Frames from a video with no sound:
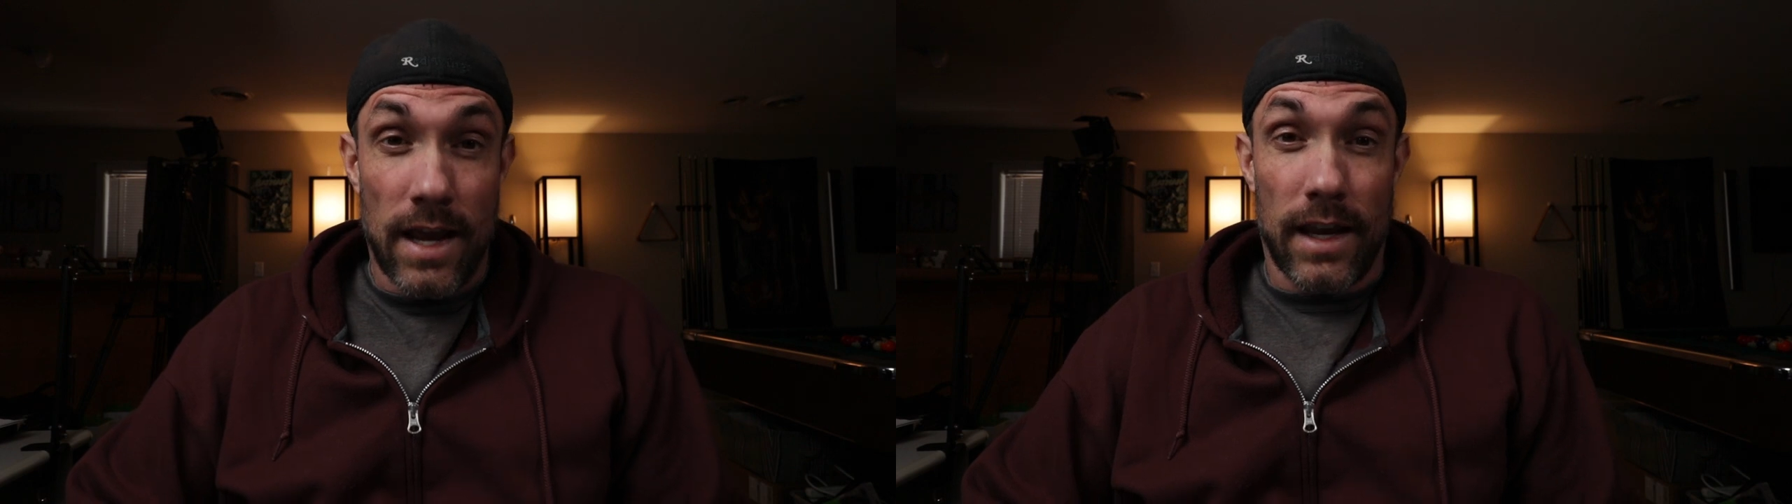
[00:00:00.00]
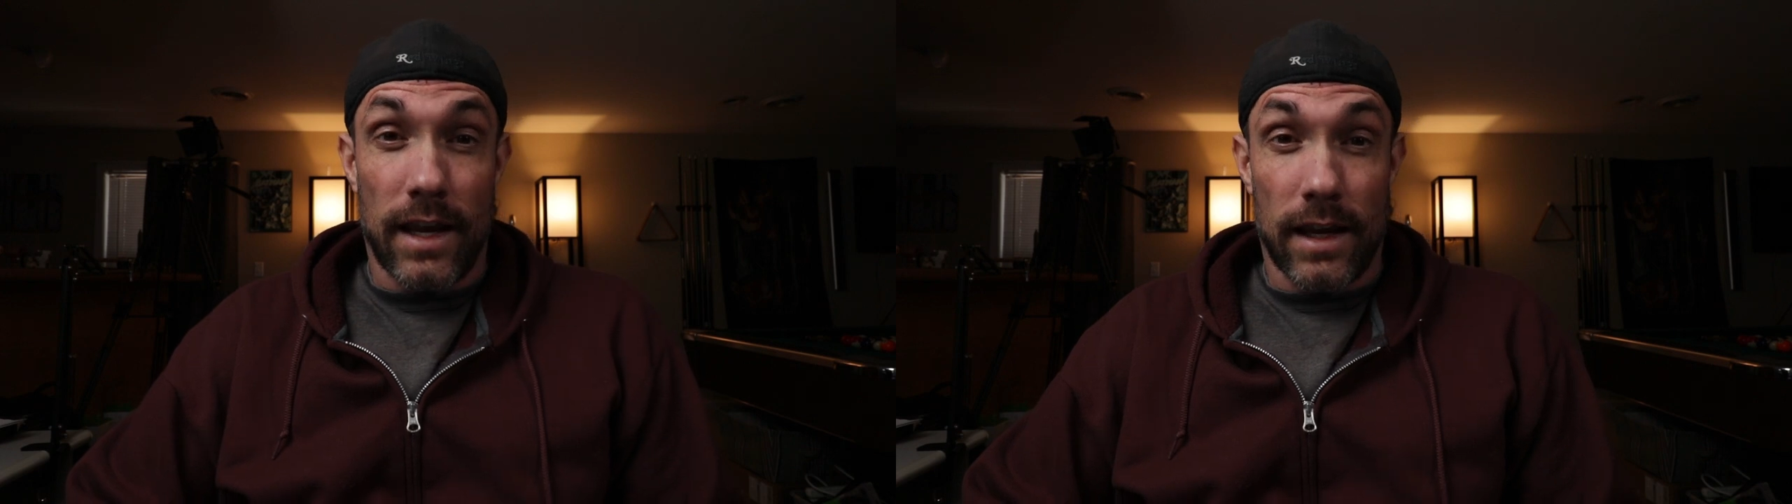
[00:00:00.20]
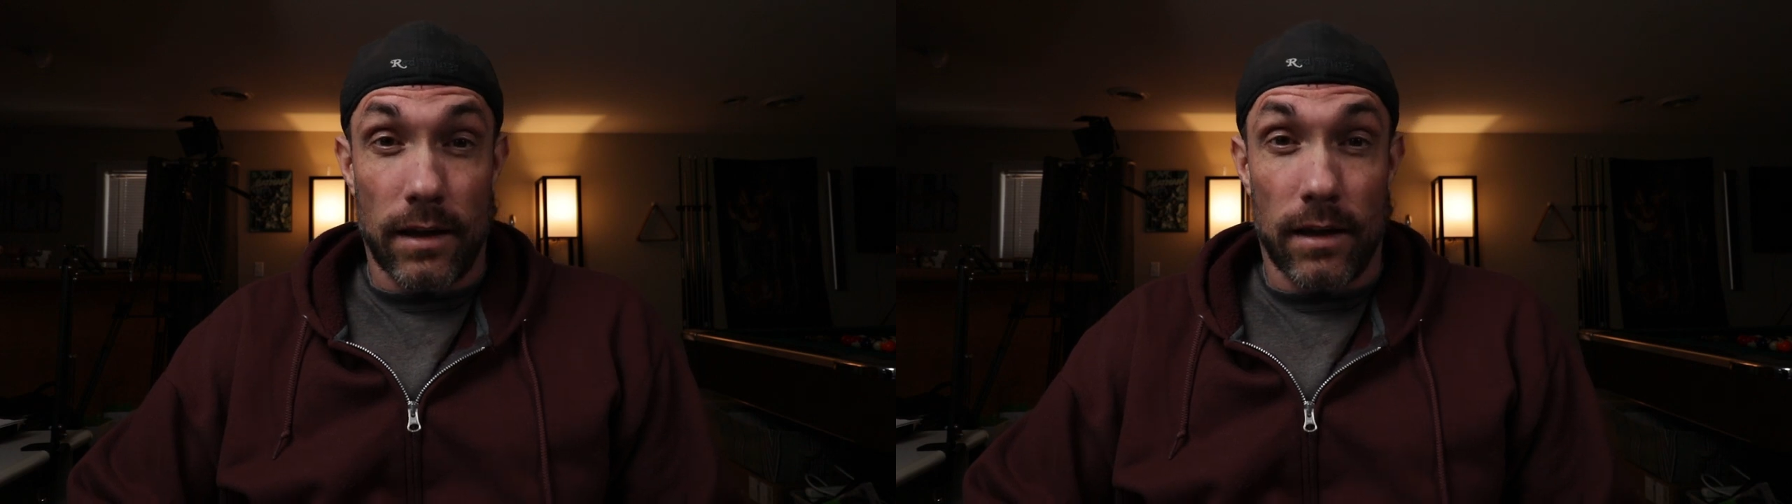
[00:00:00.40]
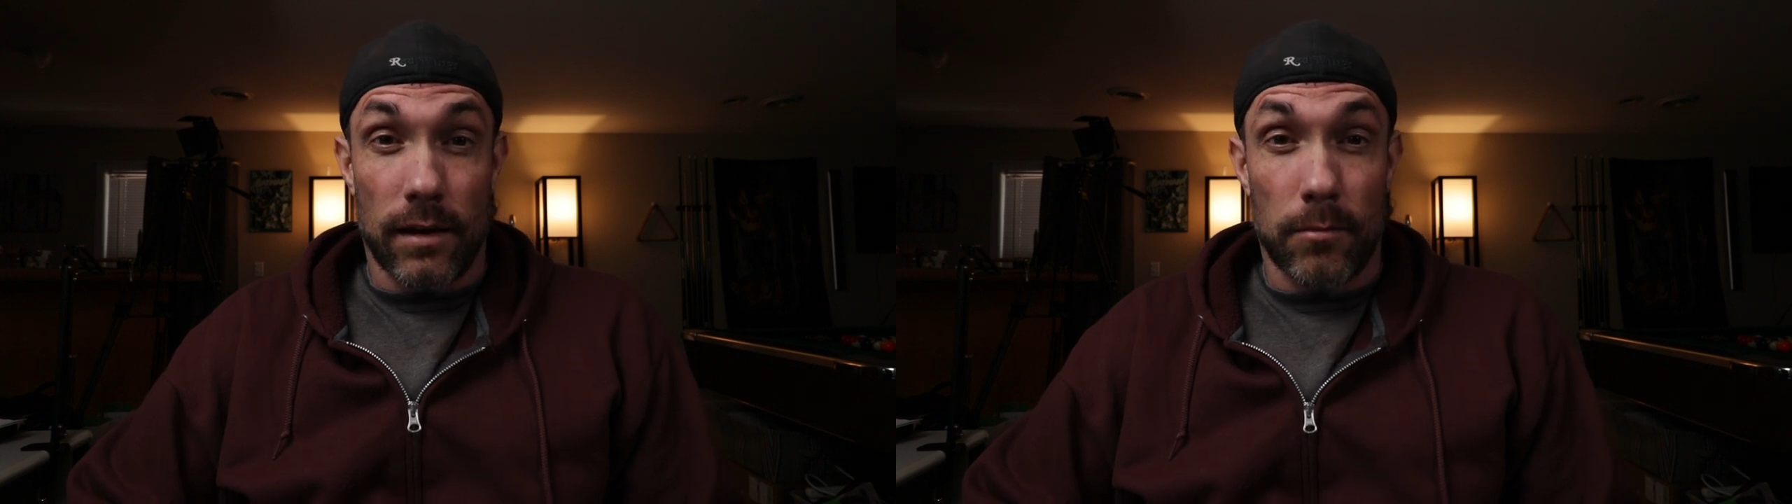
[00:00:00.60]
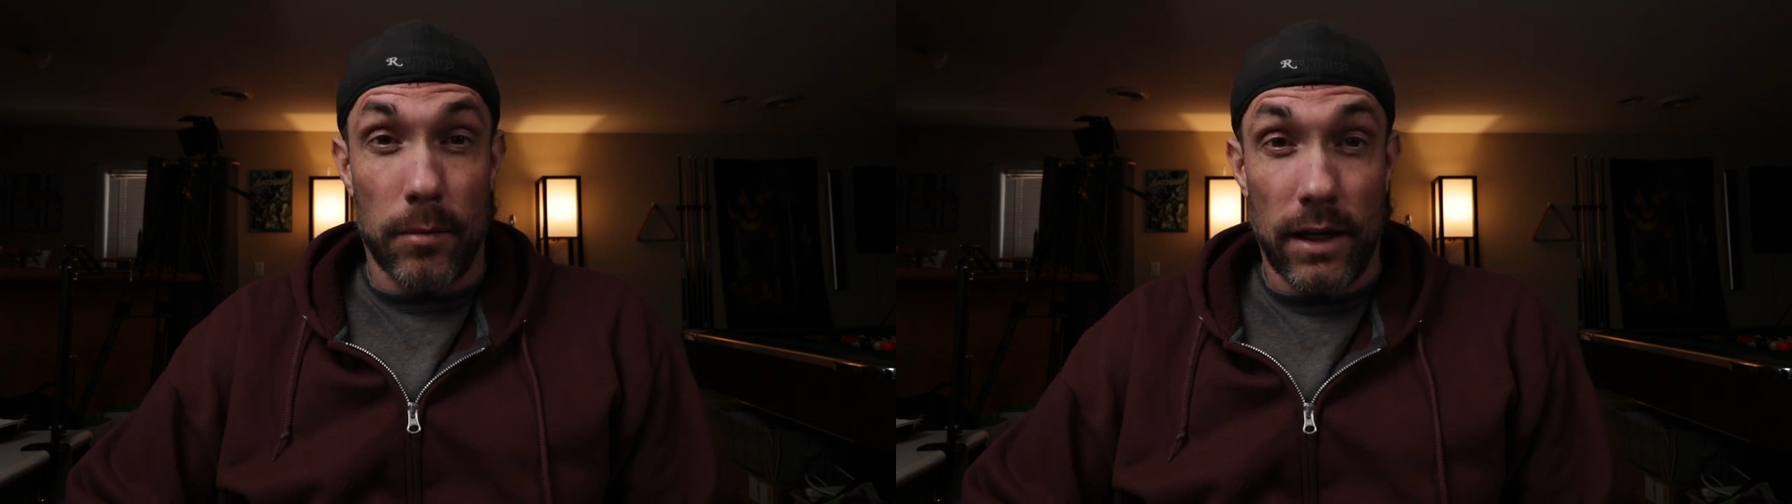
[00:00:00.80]
And uh,
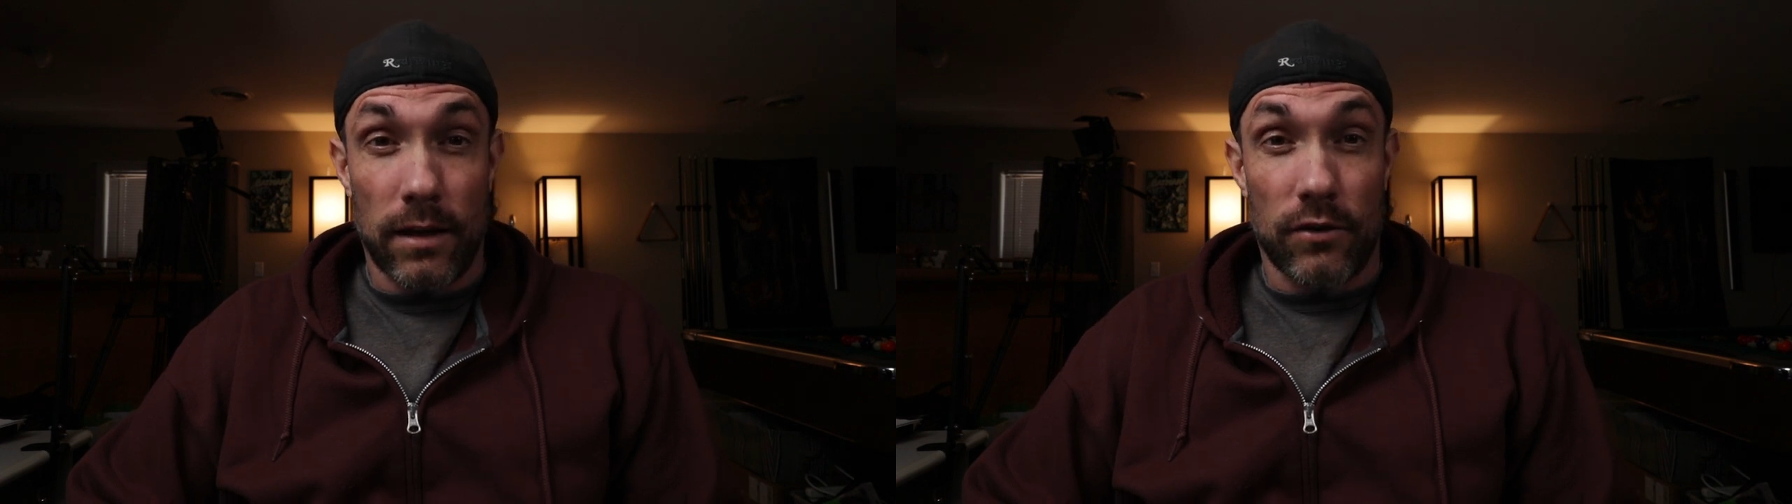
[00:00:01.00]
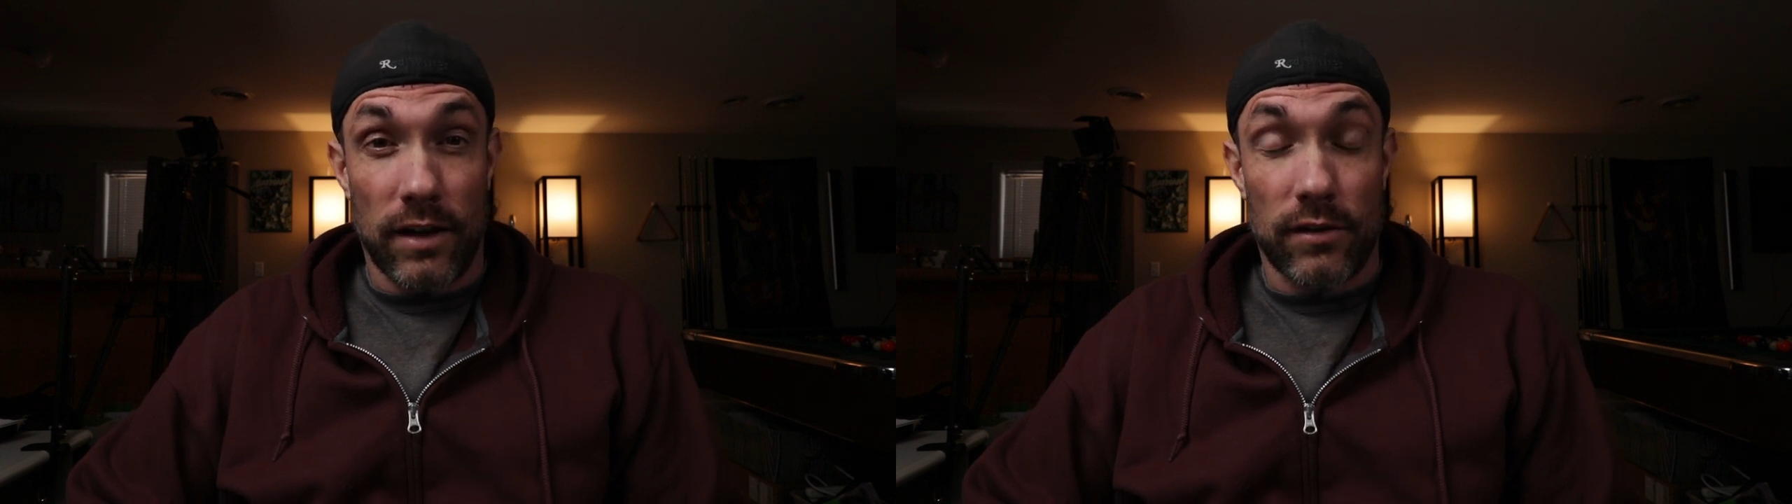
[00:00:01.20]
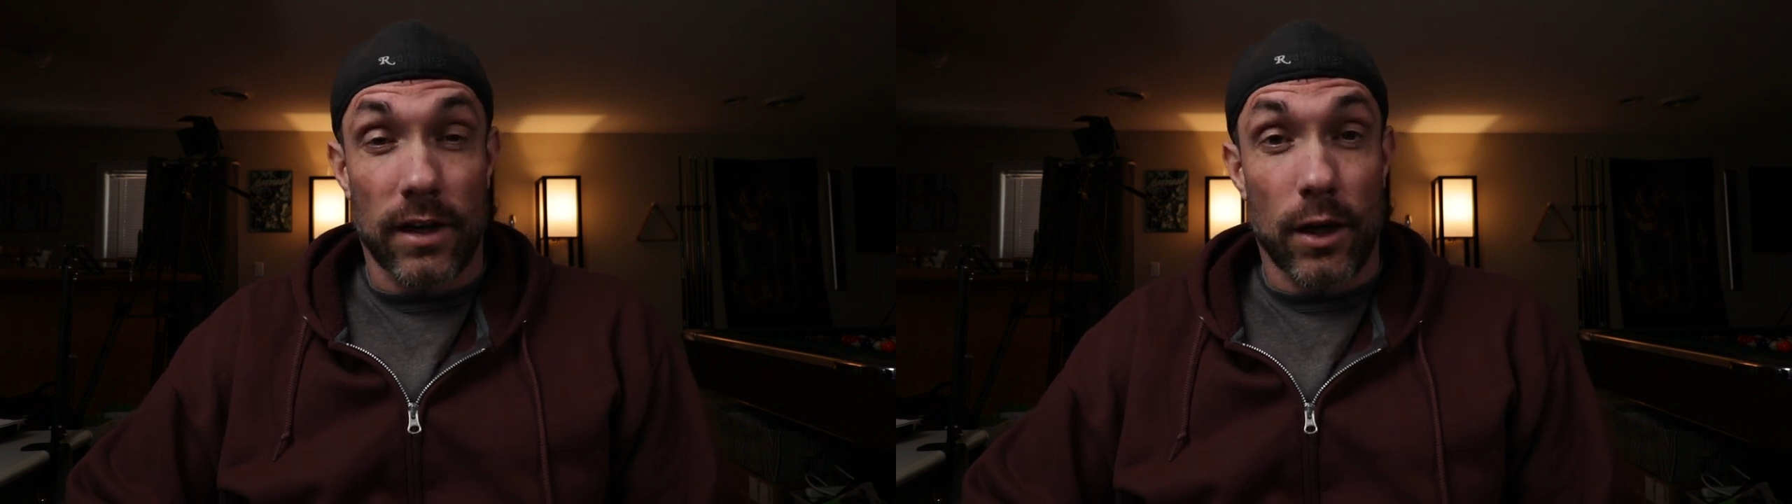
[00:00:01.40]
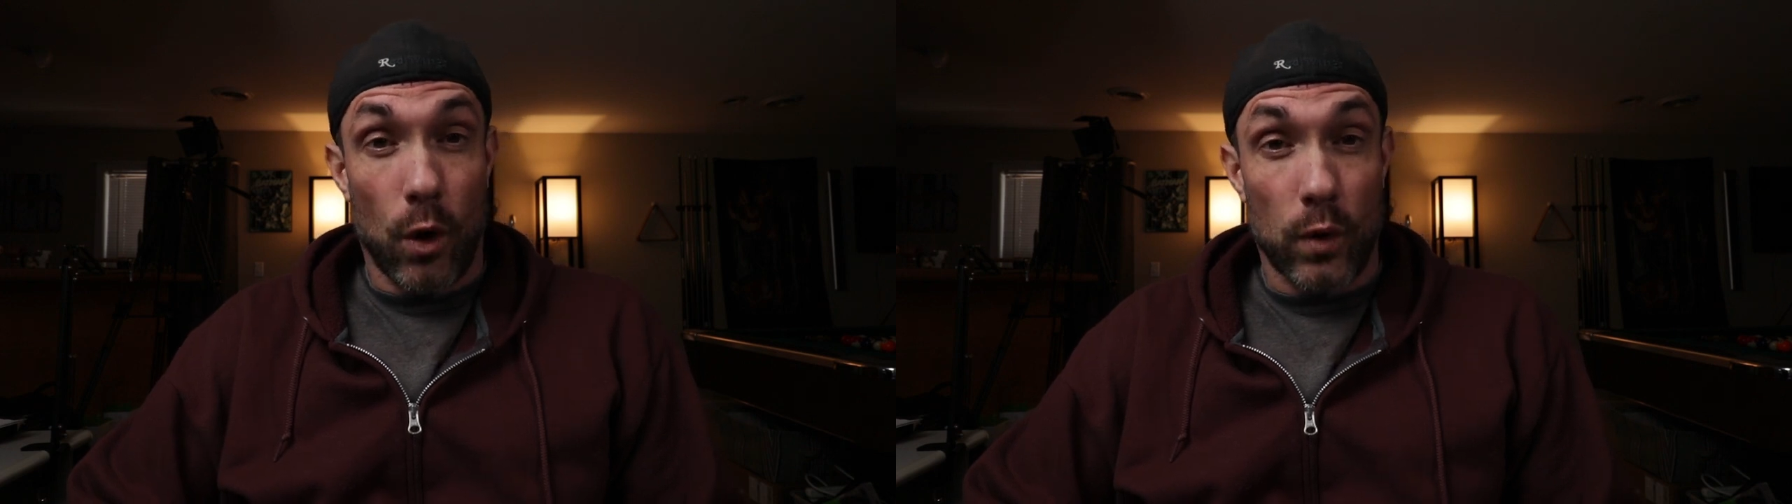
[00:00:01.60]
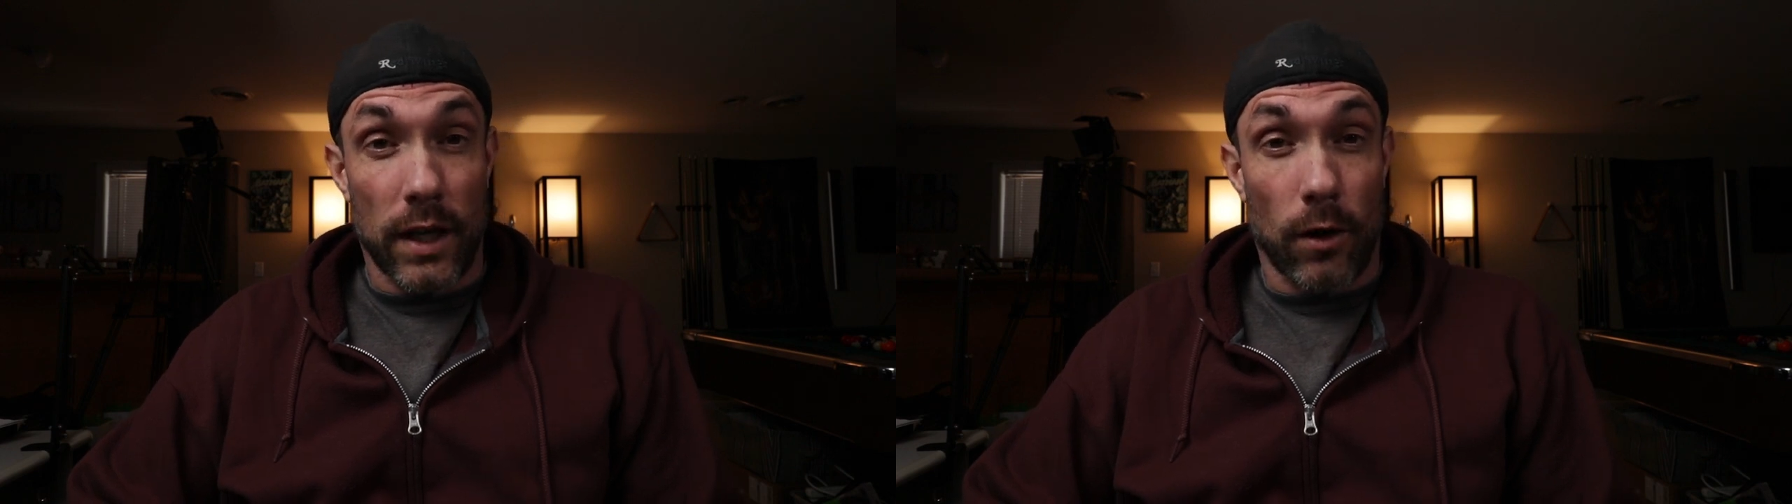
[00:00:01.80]
me and Jason and
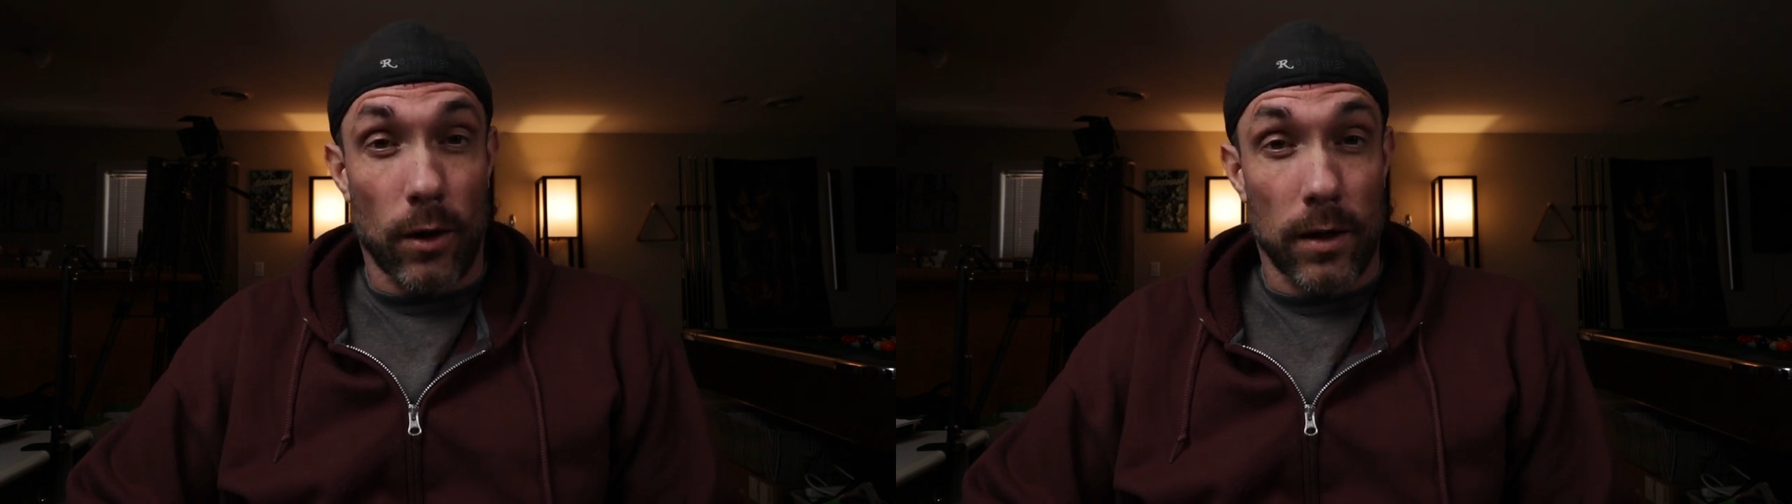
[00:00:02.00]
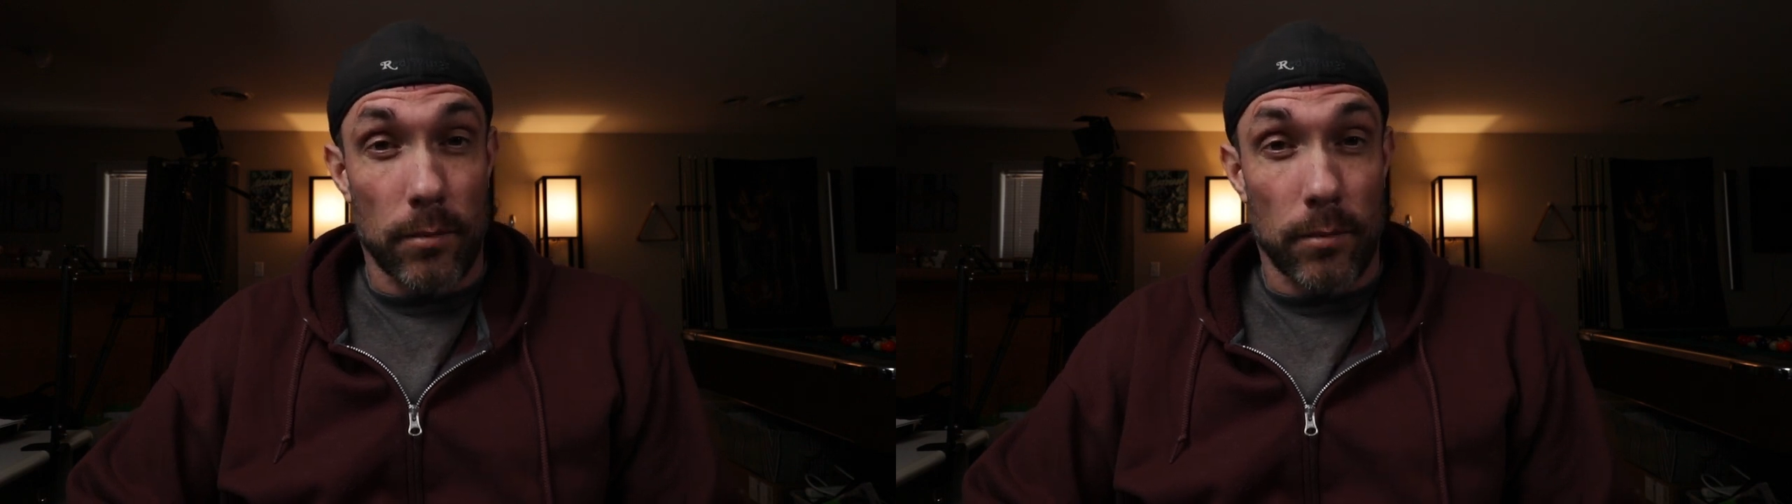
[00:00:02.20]
Cody are going